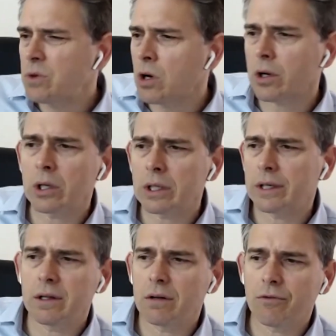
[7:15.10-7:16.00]
only
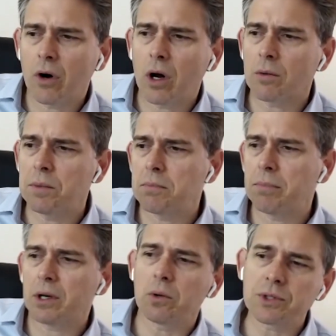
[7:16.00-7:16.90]
the environment,
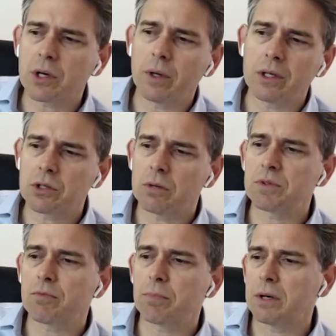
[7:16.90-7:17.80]
but also in terms
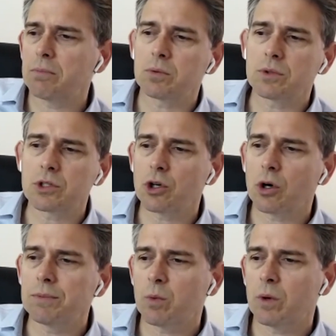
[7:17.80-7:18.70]
of people's
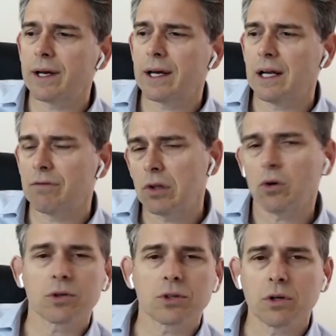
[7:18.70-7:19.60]
jobs, where they can have
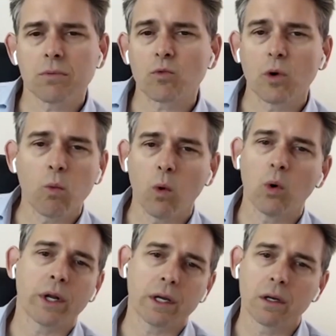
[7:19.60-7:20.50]
long-term
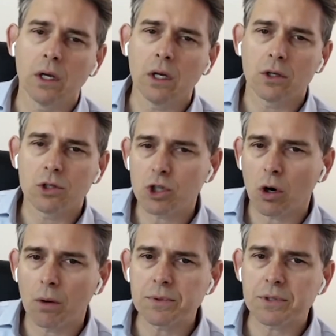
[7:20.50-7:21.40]
rewarding
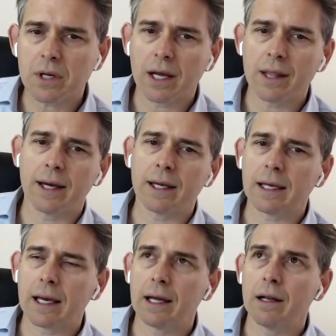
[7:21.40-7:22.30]
jobs, and they
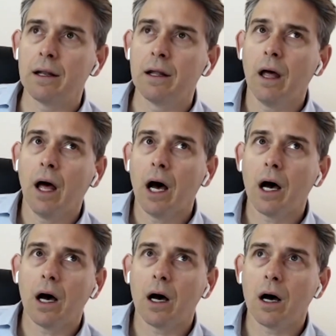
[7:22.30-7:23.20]
can
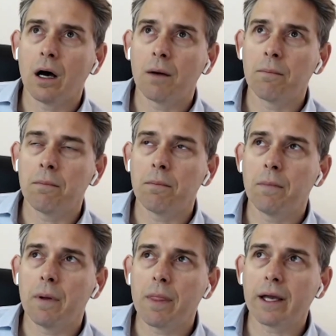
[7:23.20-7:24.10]

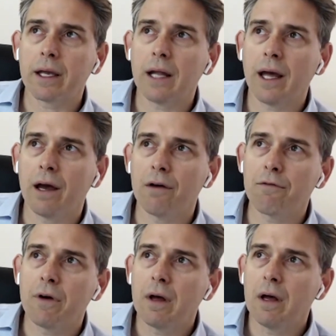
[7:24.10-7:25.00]

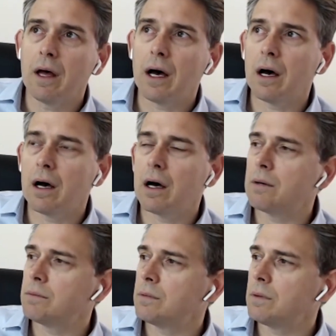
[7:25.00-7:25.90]
have
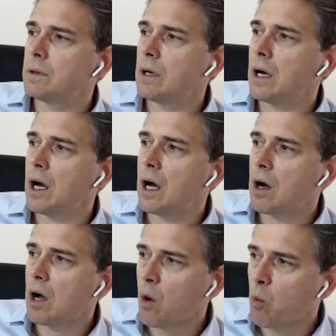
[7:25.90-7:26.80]

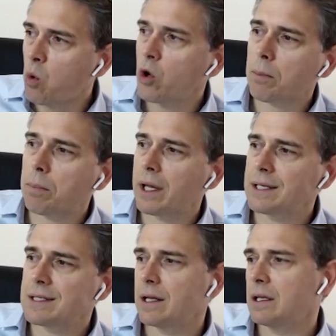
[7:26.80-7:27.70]
a
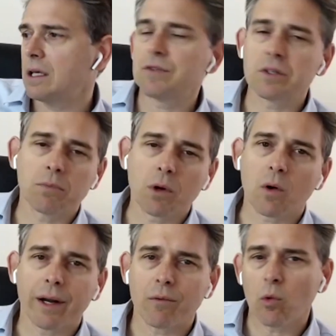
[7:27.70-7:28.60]
workplace that gives them
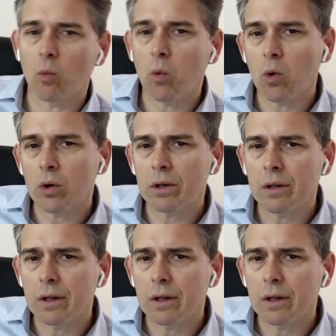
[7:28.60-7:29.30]
great reward,